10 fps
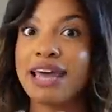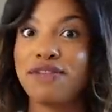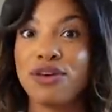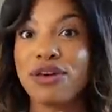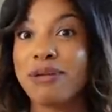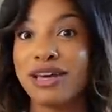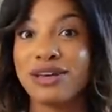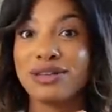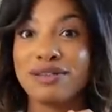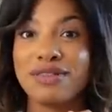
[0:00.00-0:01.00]
If you can make
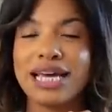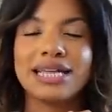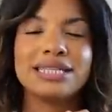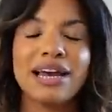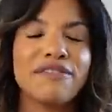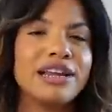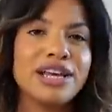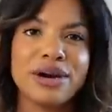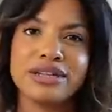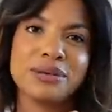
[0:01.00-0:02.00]
use of these, definitely
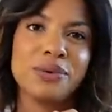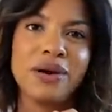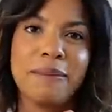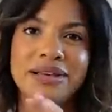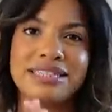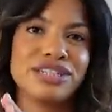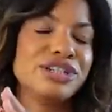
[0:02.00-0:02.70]
go and support her business.